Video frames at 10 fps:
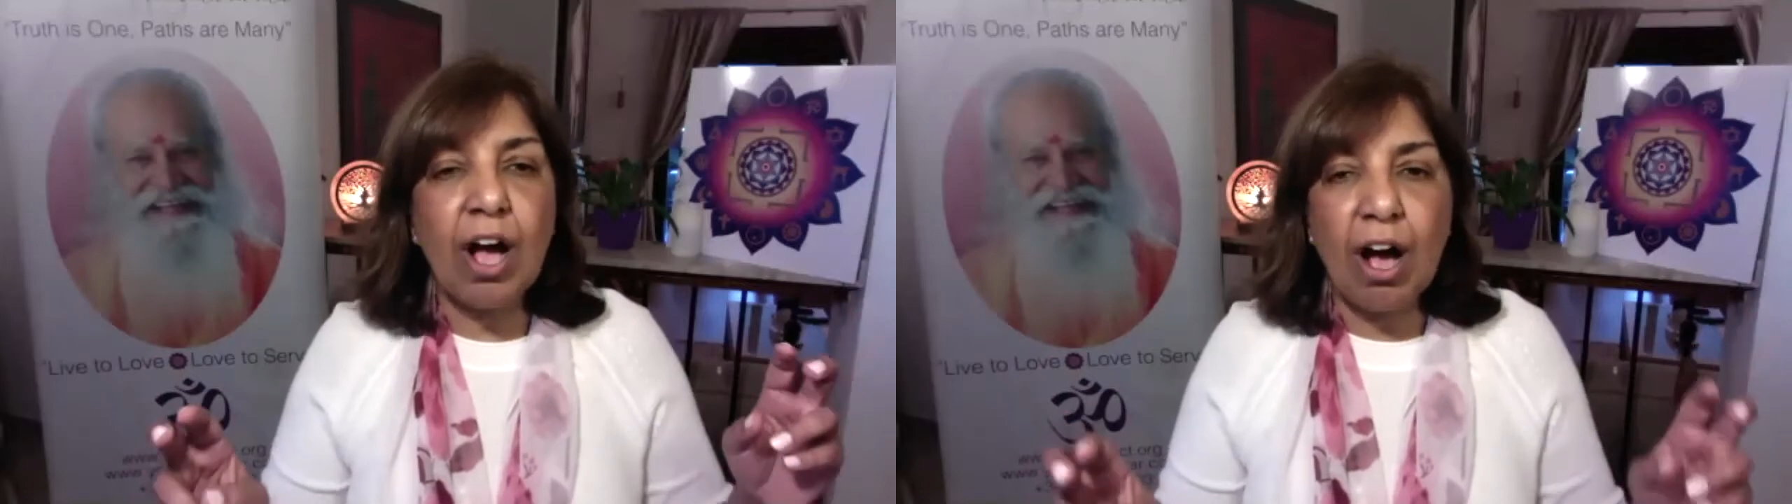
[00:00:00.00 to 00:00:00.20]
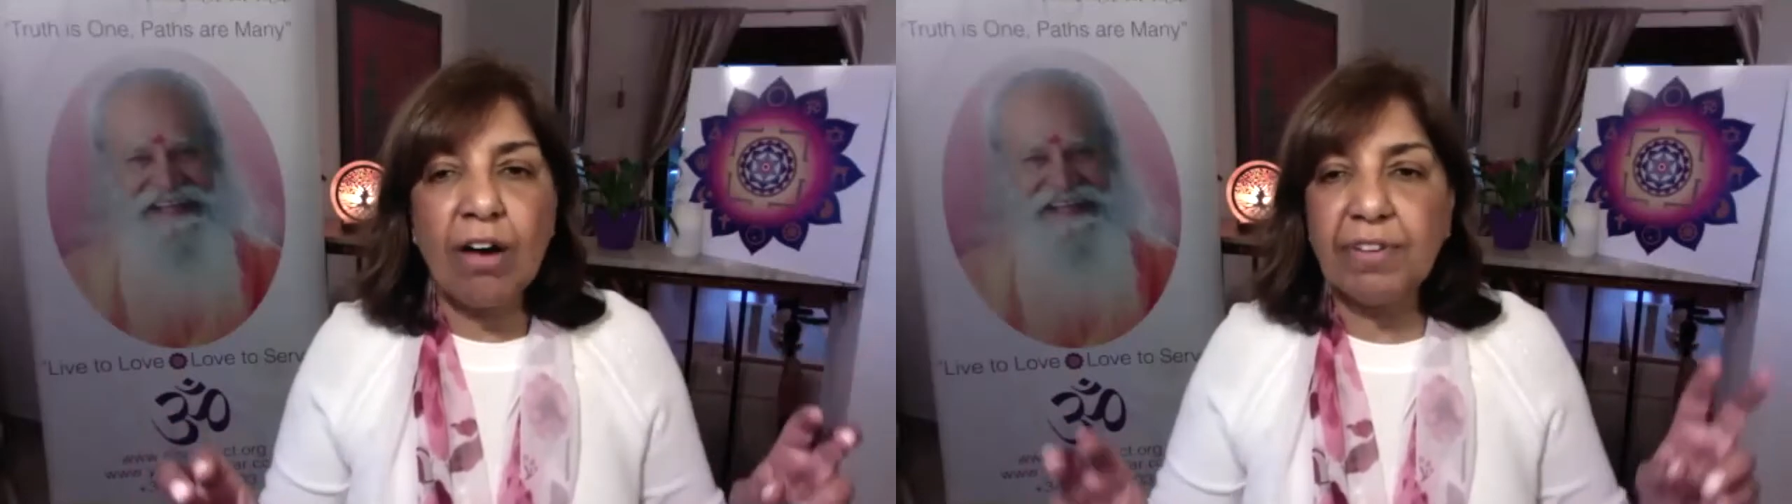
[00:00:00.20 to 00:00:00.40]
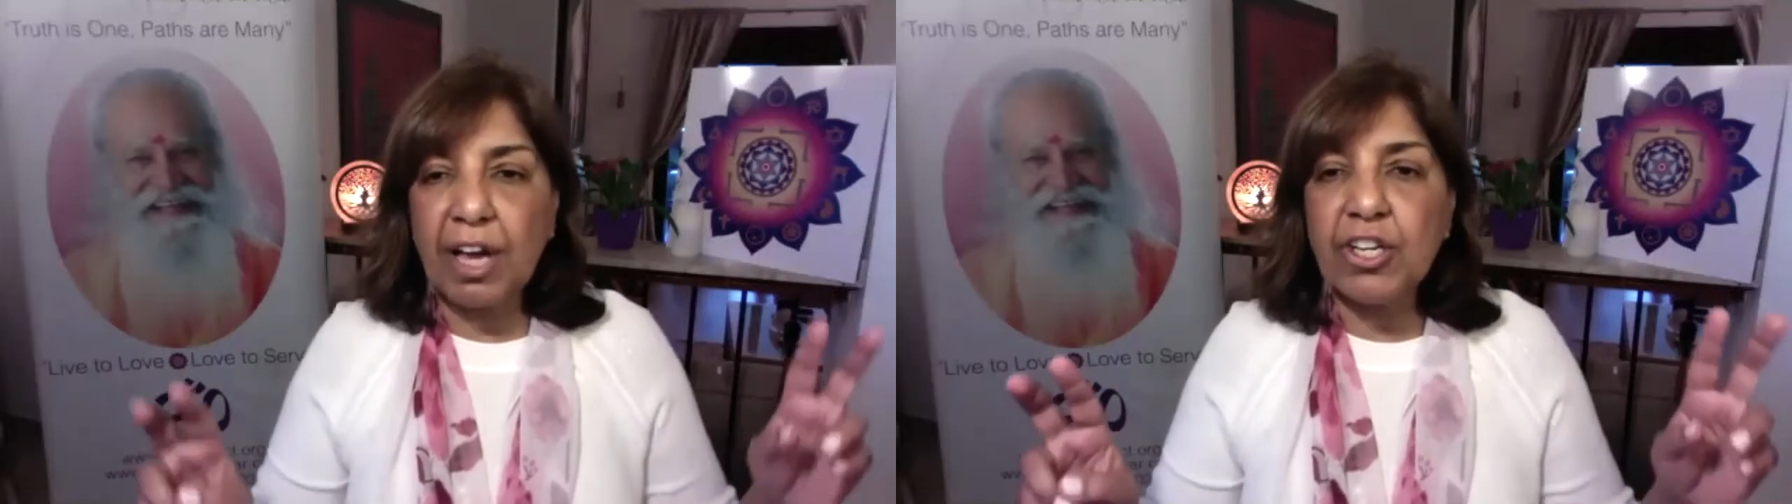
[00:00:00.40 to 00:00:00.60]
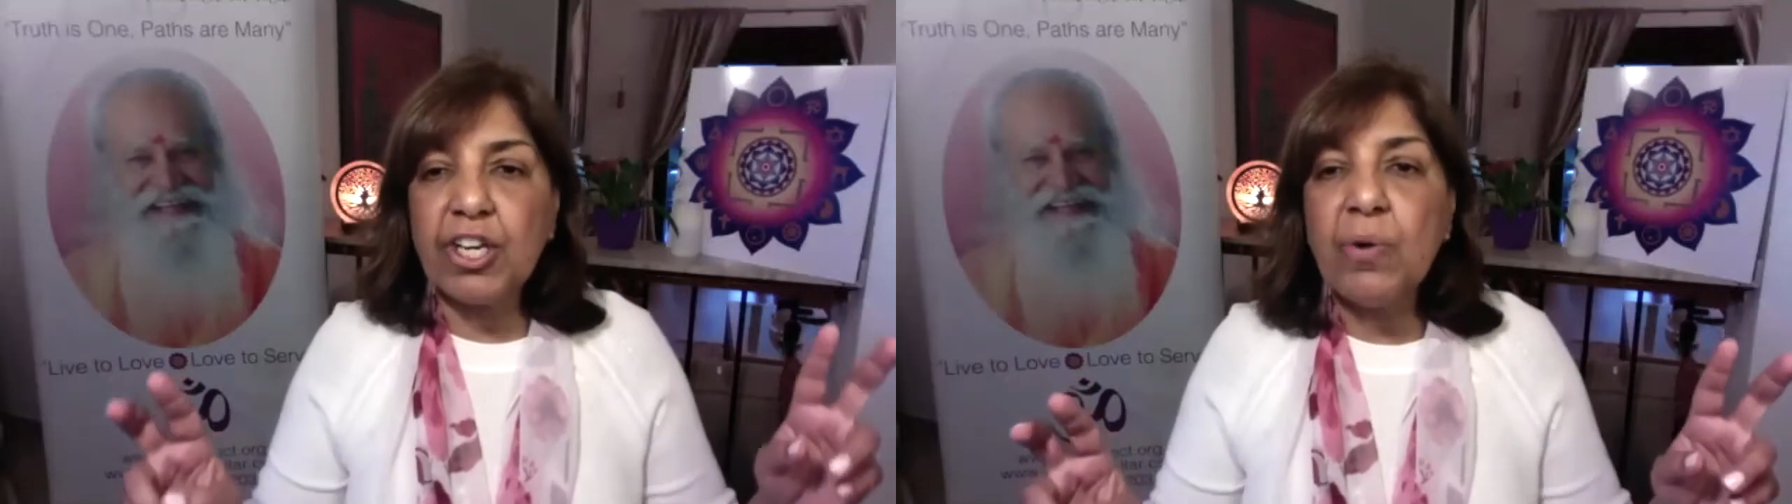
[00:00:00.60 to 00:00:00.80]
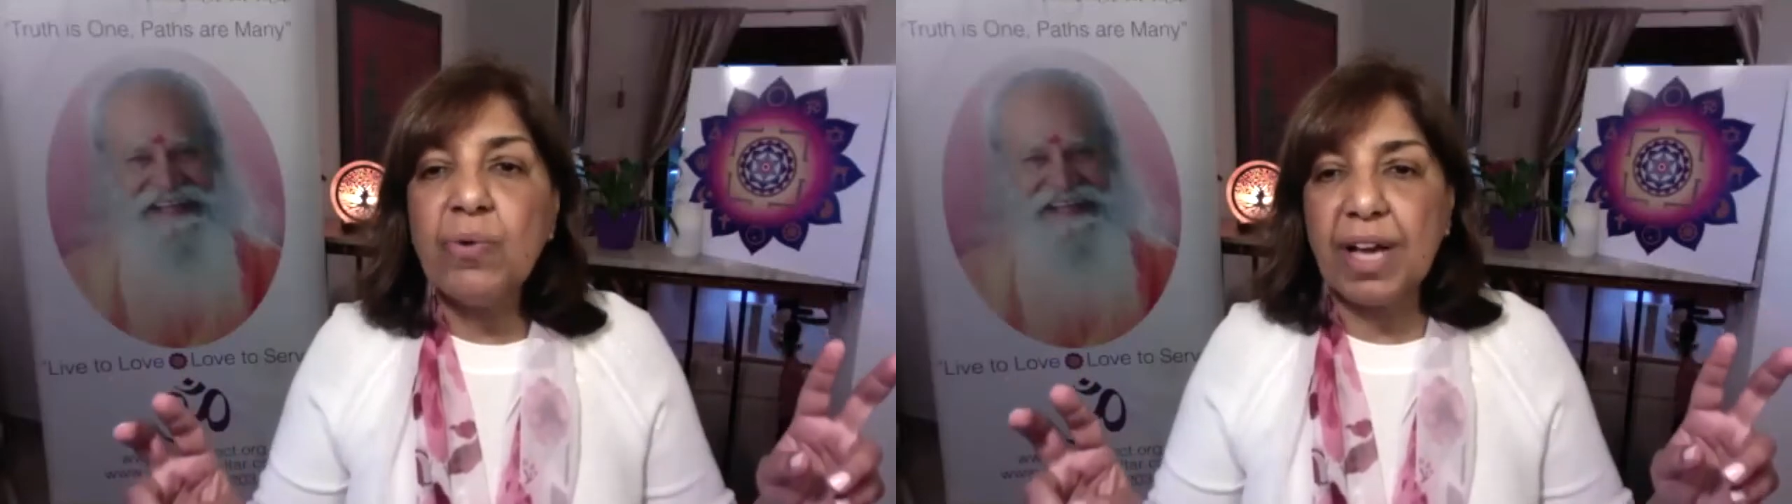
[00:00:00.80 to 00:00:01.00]
of
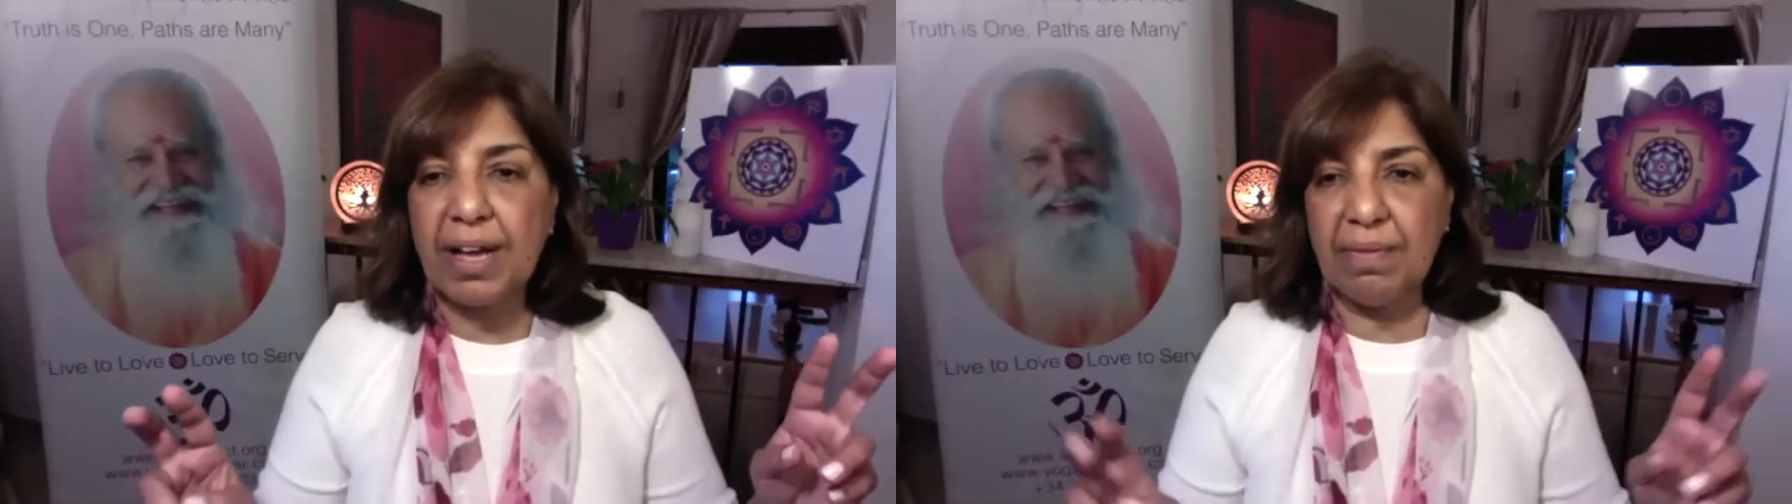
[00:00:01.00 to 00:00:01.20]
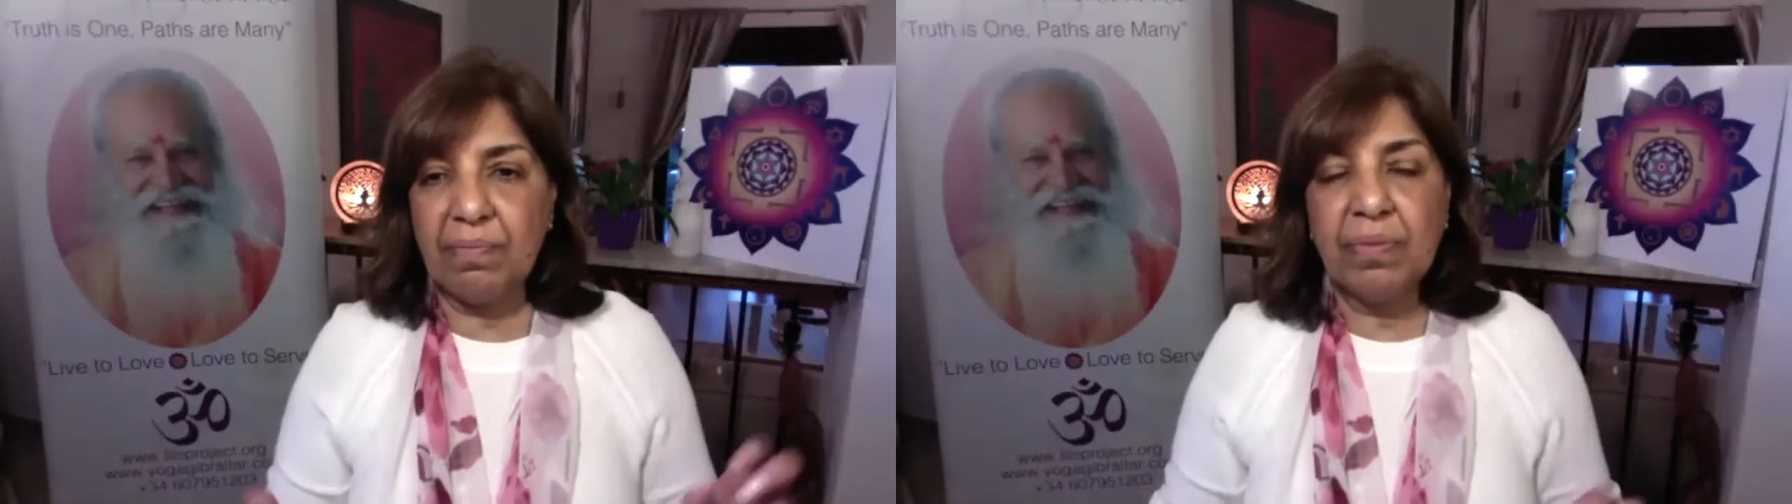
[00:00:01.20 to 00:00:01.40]
yoga,